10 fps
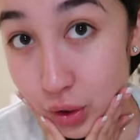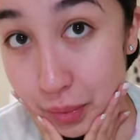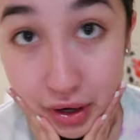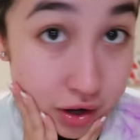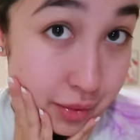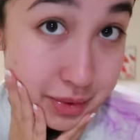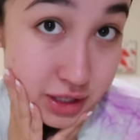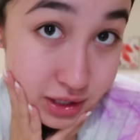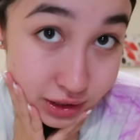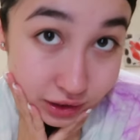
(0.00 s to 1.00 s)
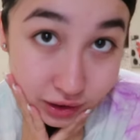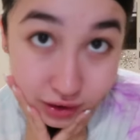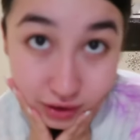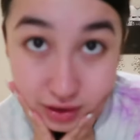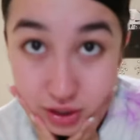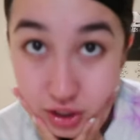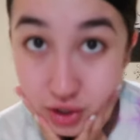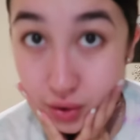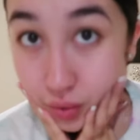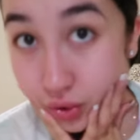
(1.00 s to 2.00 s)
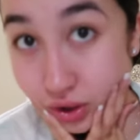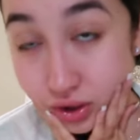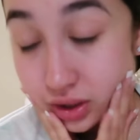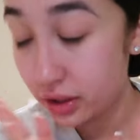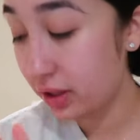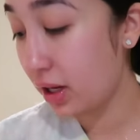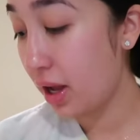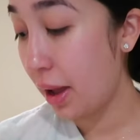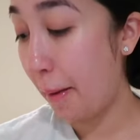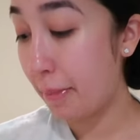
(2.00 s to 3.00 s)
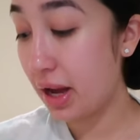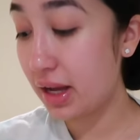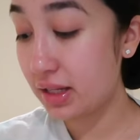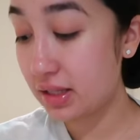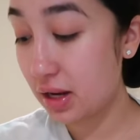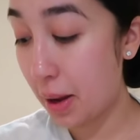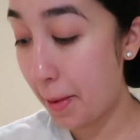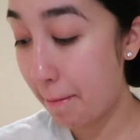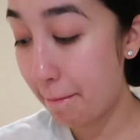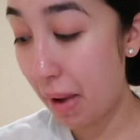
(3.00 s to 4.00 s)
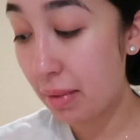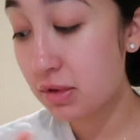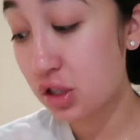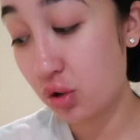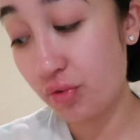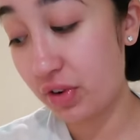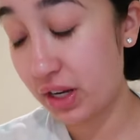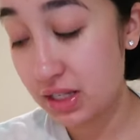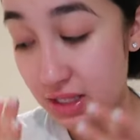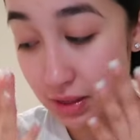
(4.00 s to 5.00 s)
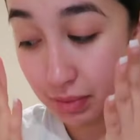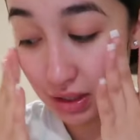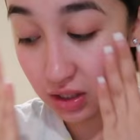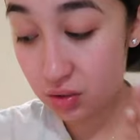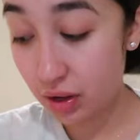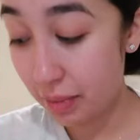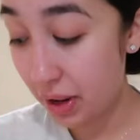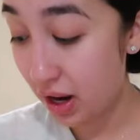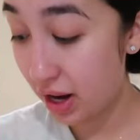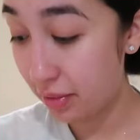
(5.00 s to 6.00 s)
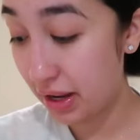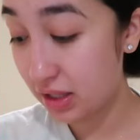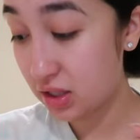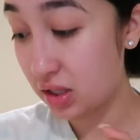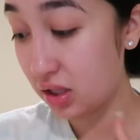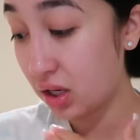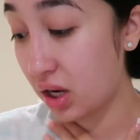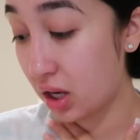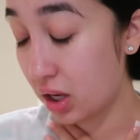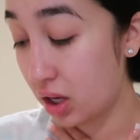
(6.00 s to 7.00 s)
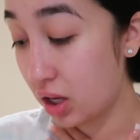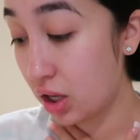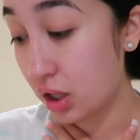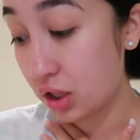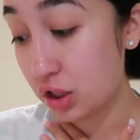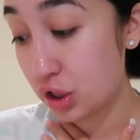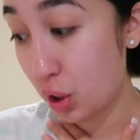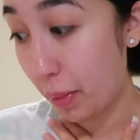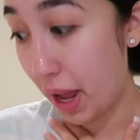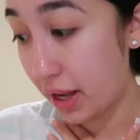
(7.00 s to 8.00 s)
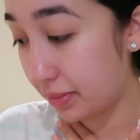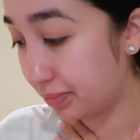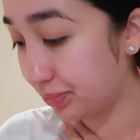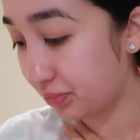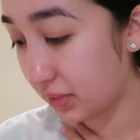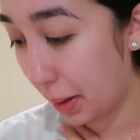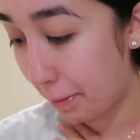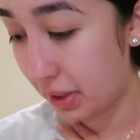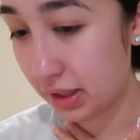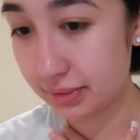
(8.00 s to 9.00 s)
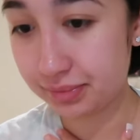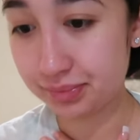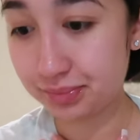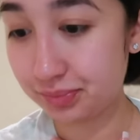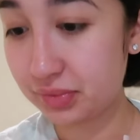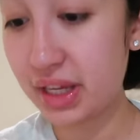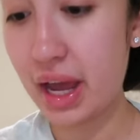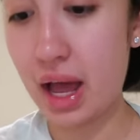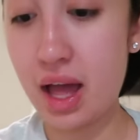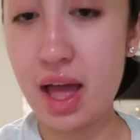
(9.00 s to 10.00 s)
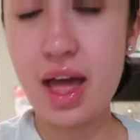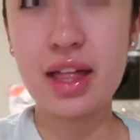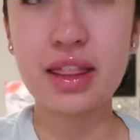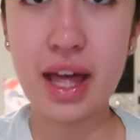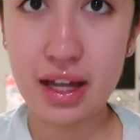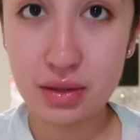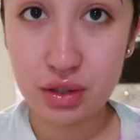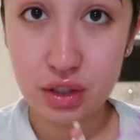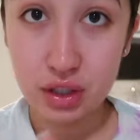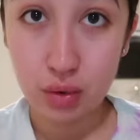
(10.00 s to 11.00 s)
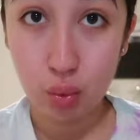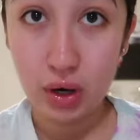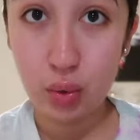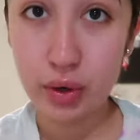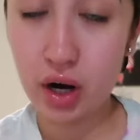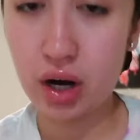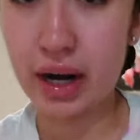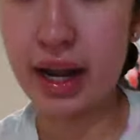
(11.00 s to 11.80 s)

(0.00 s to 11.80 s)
Oh my god, my skin is so good. But I'm so freaking sleepy. That's why my eye bags look so bad. But yeah, that's where we are